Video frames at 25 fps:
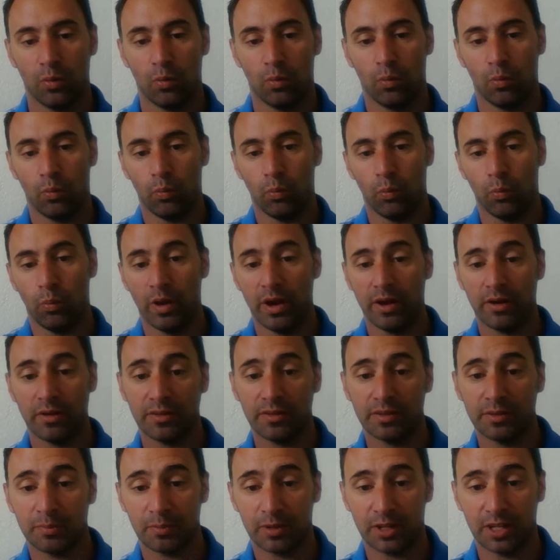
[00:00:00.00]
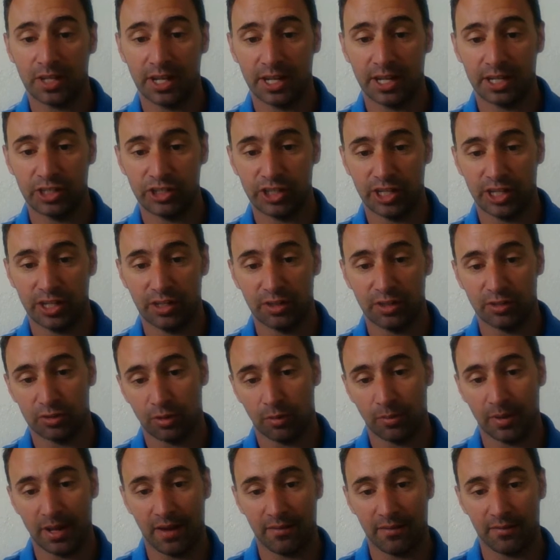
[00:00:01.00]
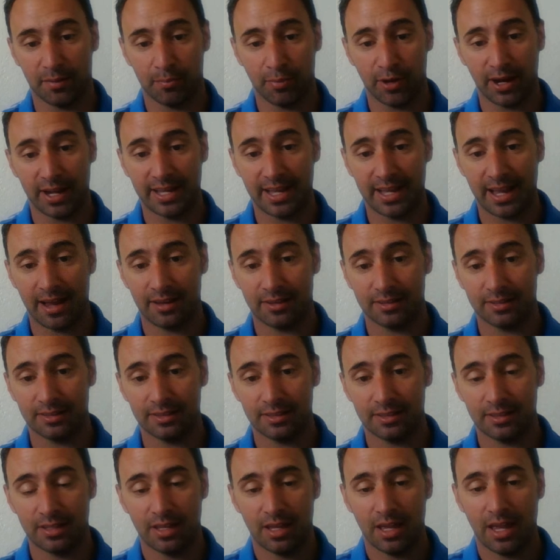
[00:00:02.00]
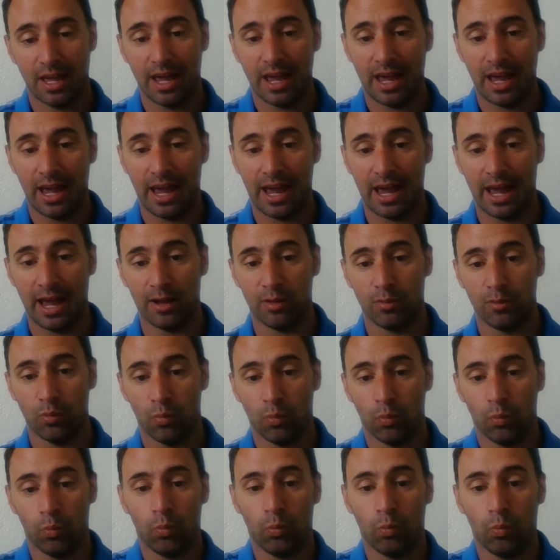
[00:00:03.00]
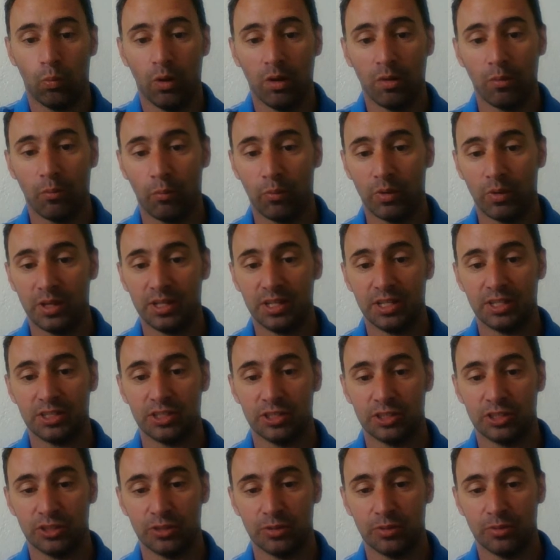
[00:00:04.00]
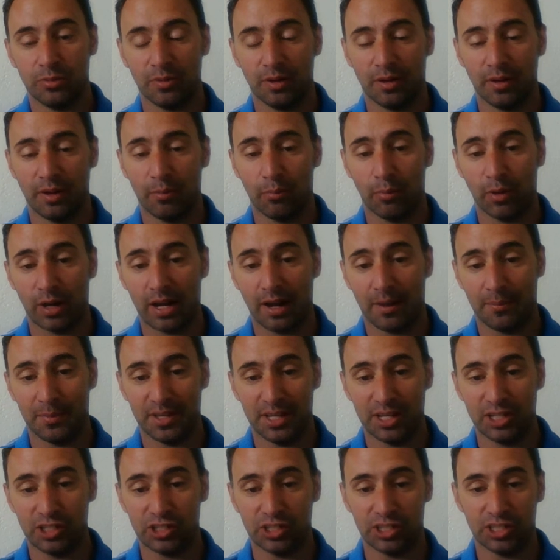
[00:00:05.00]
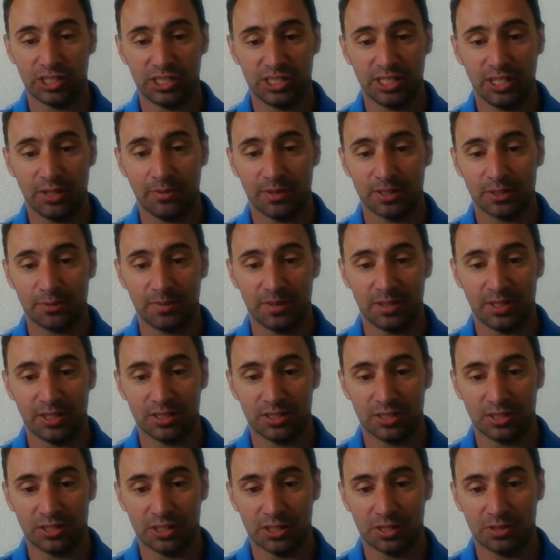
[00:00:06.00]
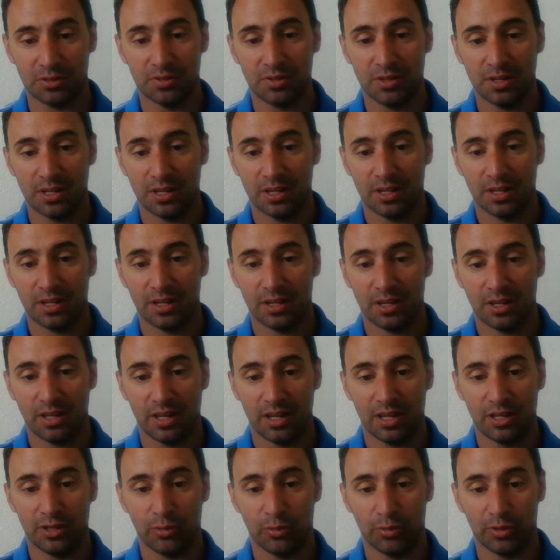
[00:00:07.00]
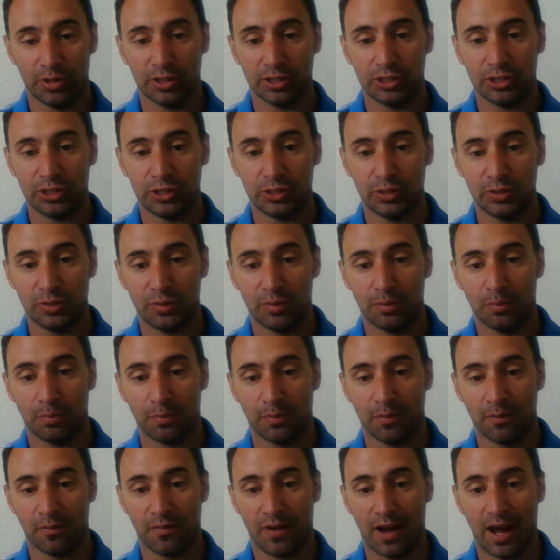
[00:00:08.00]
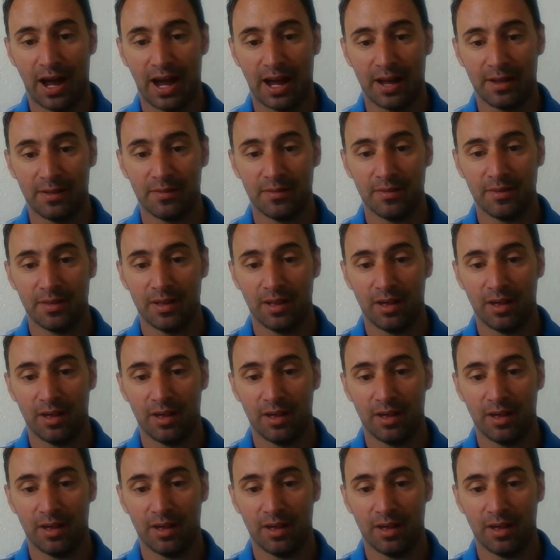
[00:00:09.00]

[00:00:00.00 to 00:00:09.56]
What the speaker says: where in the kinetic chain are we having breakdown, and what we need to do, and what combination and sequence we need to do in order to provide